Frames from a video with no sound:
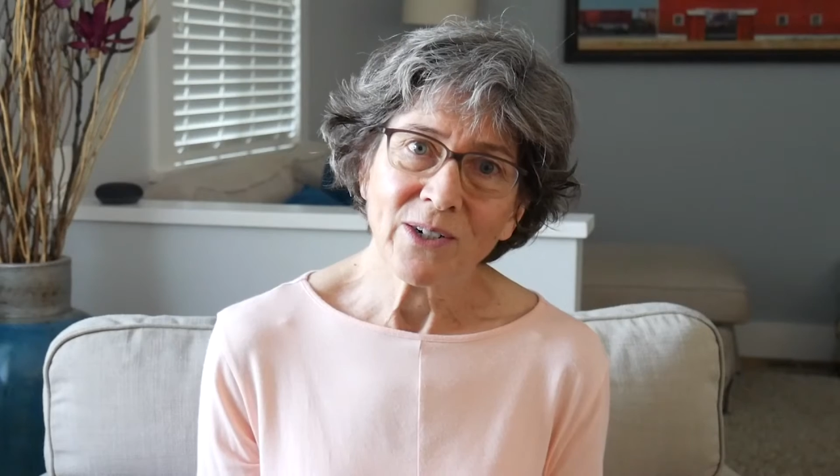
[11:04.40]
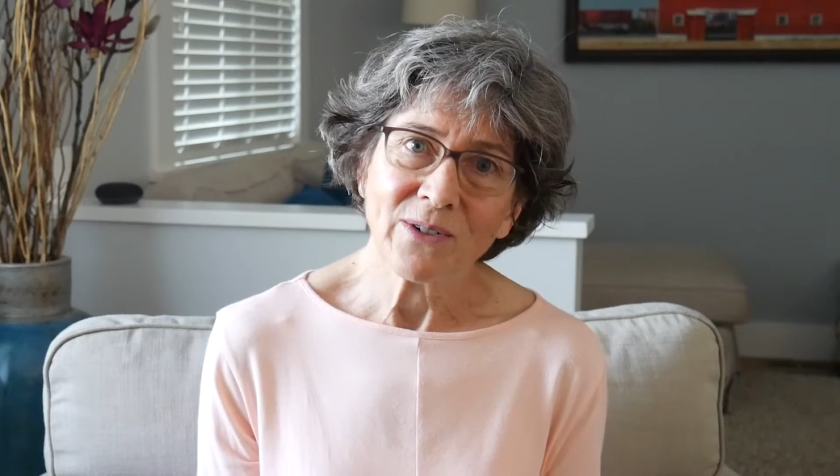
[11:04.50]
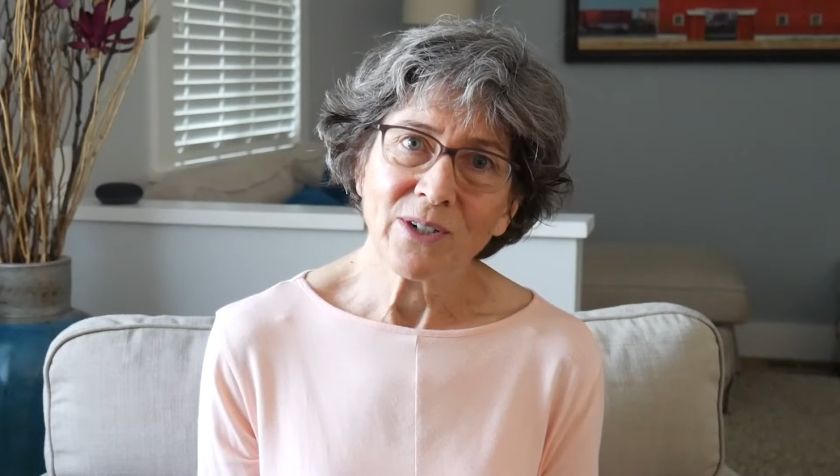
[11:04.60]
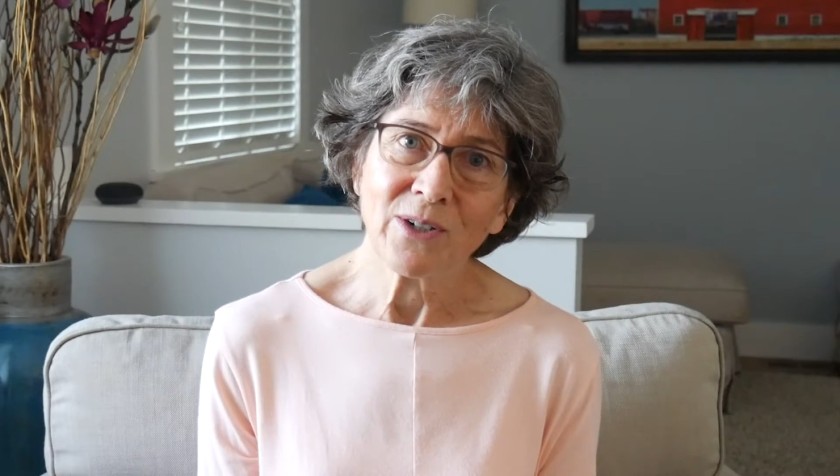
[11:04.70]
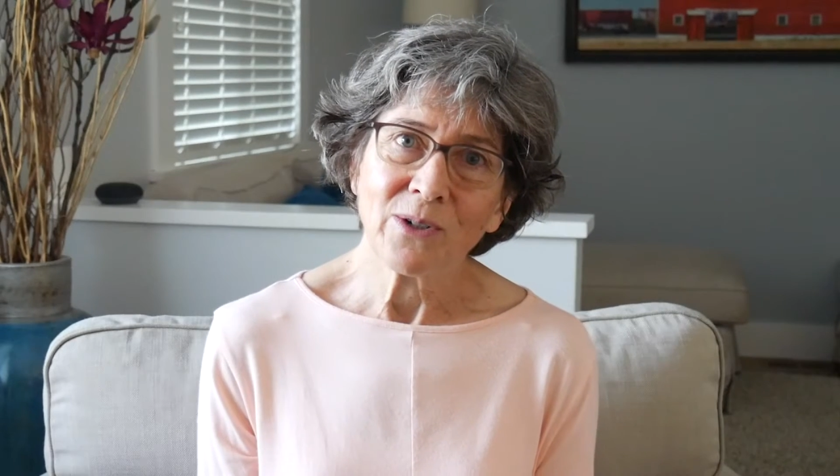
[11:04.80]

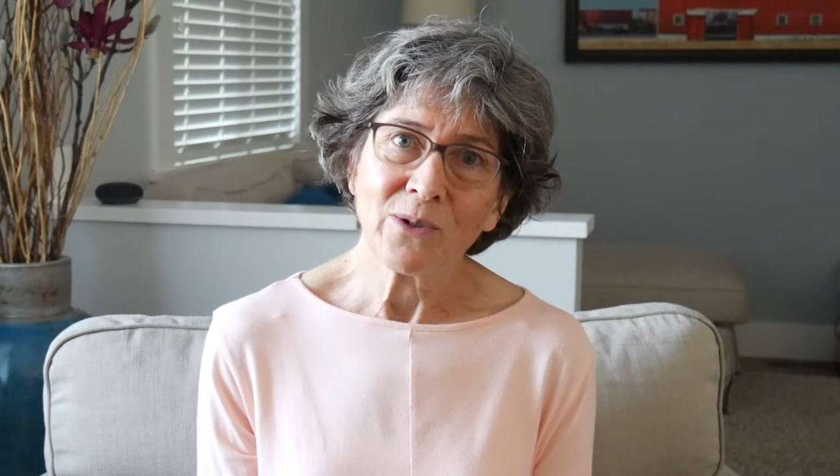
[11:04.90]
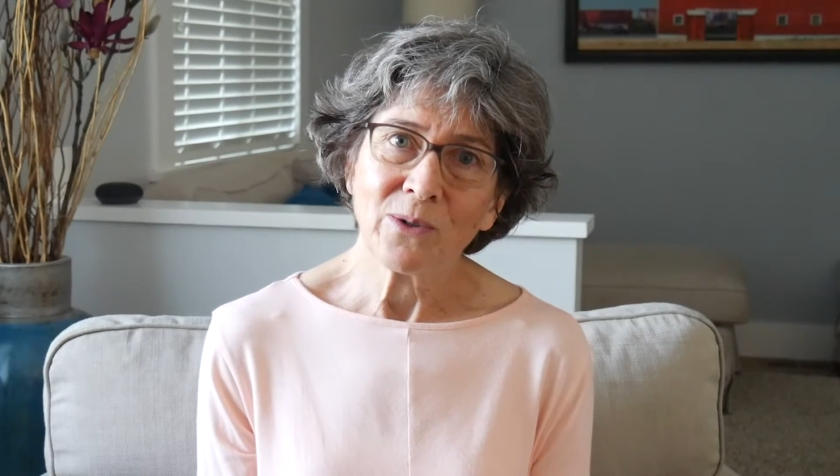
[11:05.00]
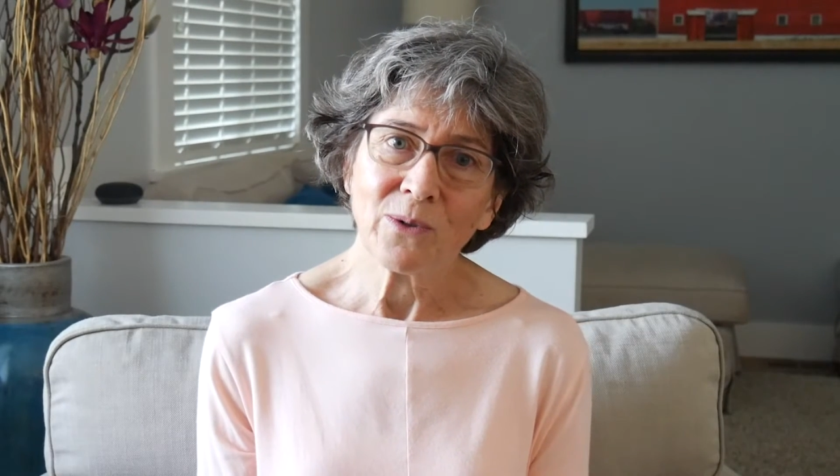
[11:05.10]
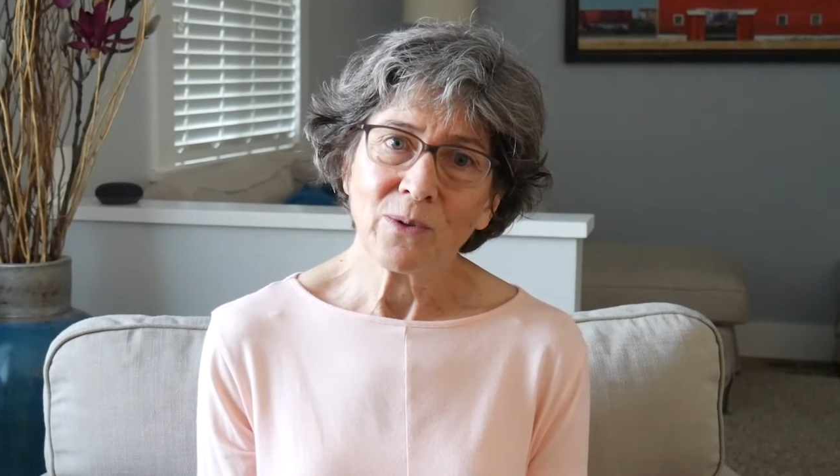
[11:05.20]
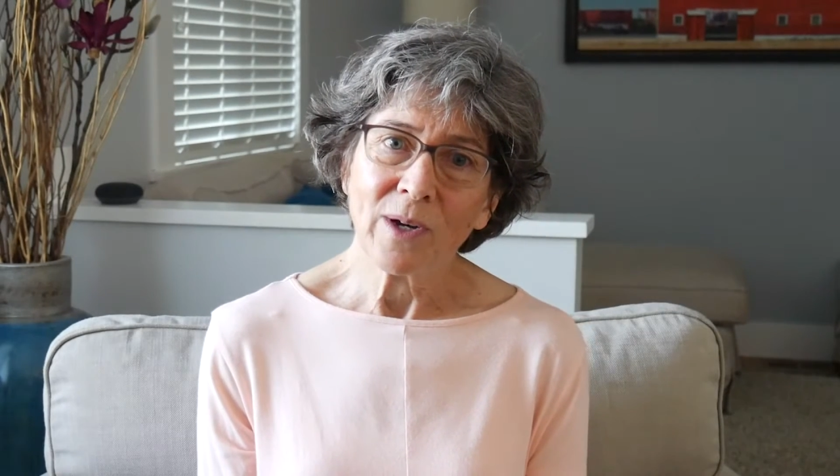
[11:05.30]
you
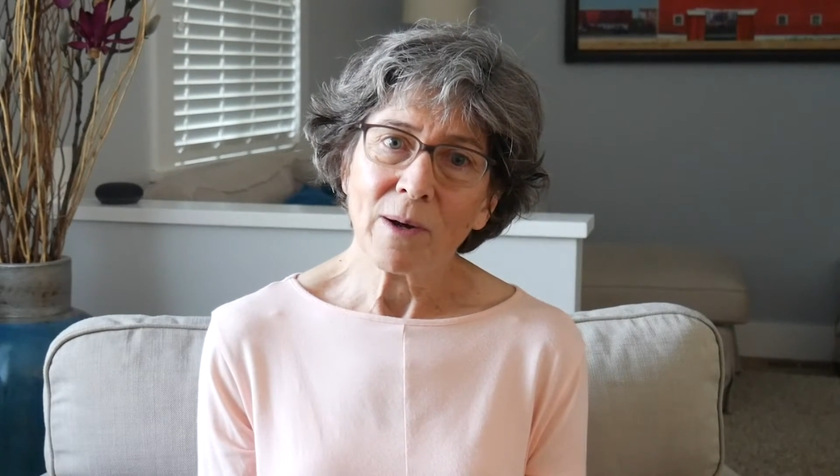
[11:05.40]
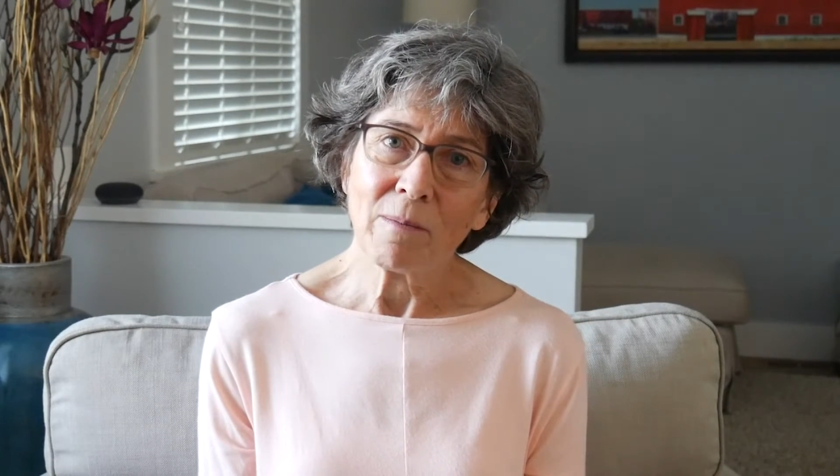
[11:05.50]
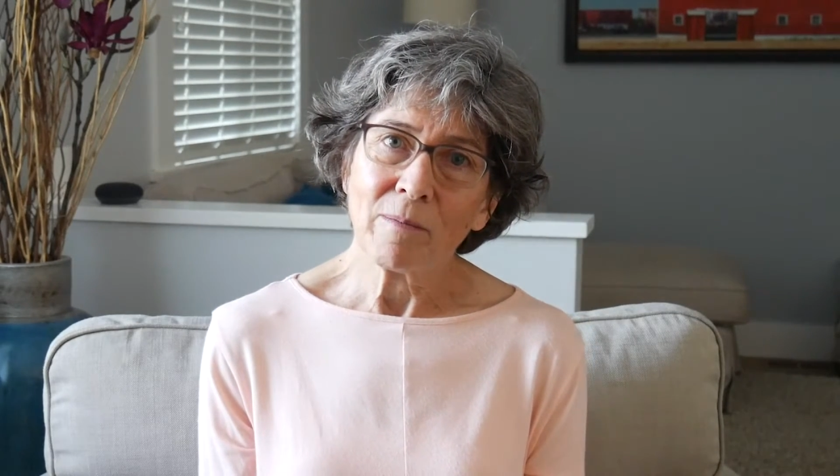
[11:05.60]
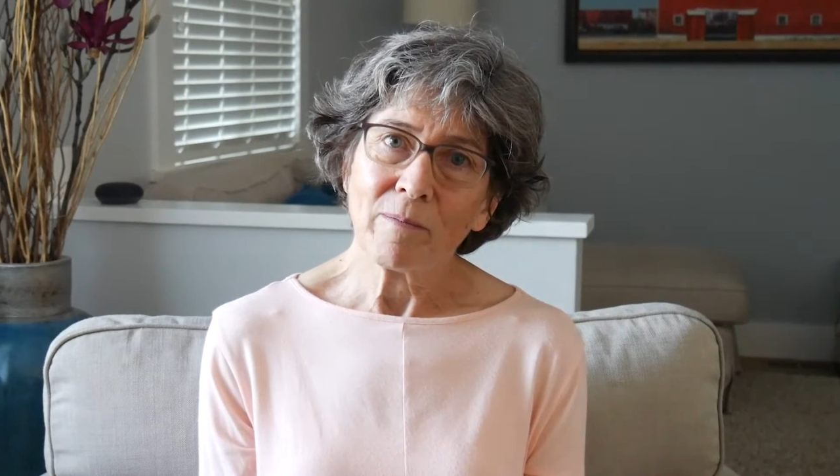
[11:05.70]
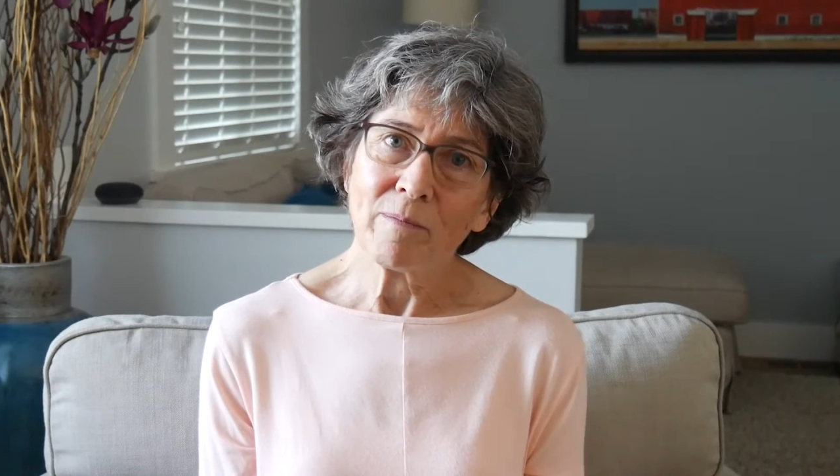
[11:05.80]
to
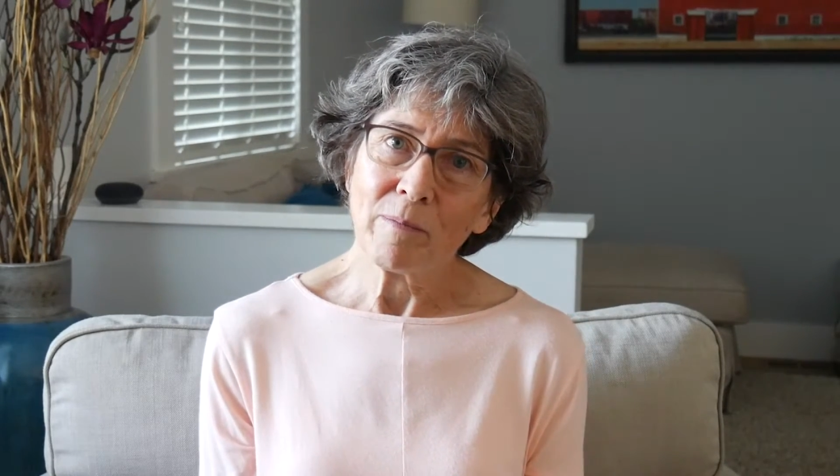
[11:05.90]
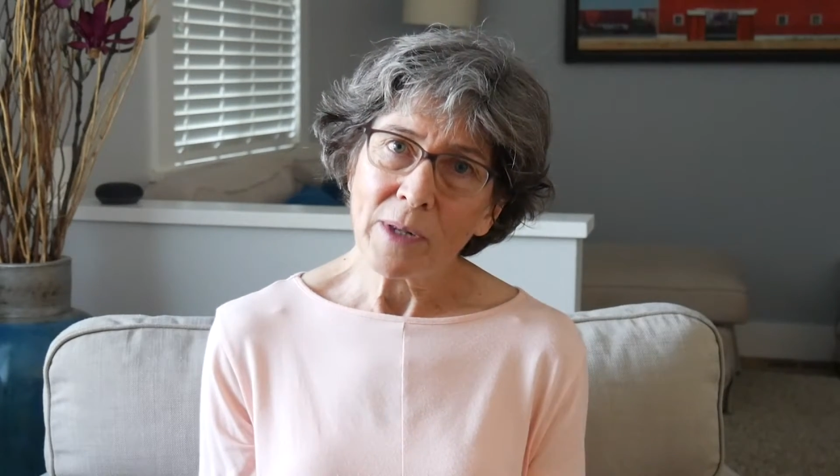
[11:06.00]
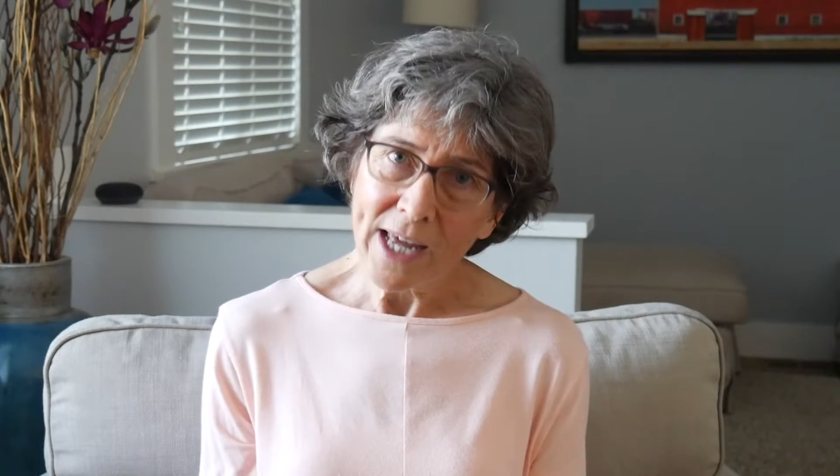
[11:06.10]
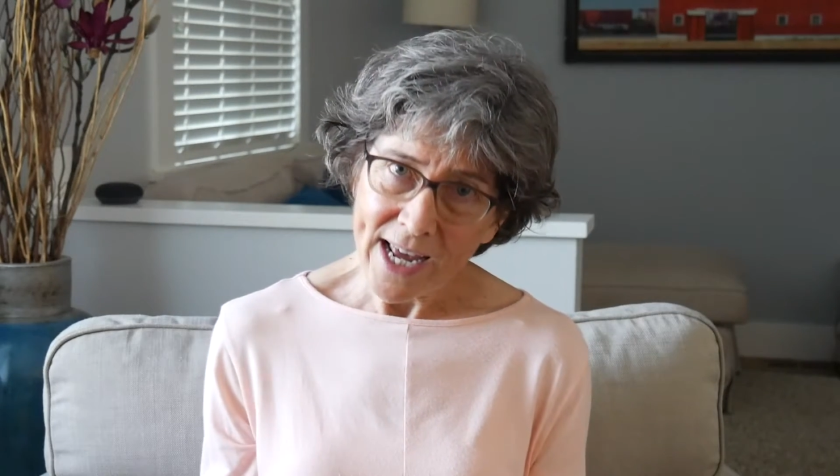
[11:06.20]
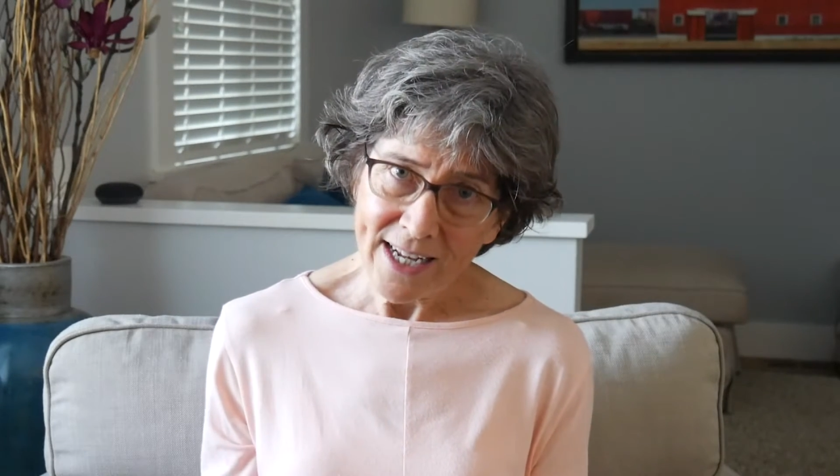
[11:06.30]

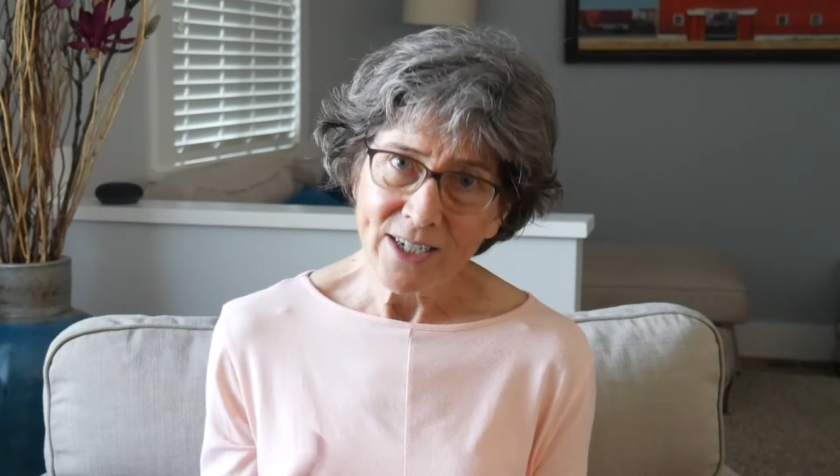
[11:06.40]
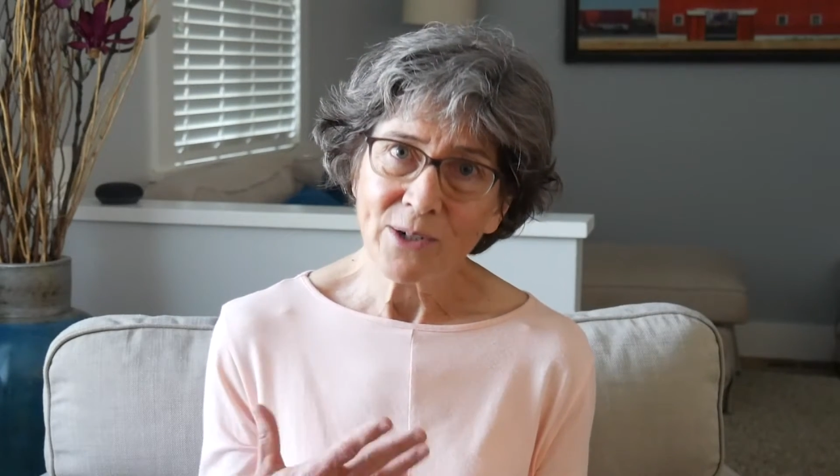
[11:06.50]
plan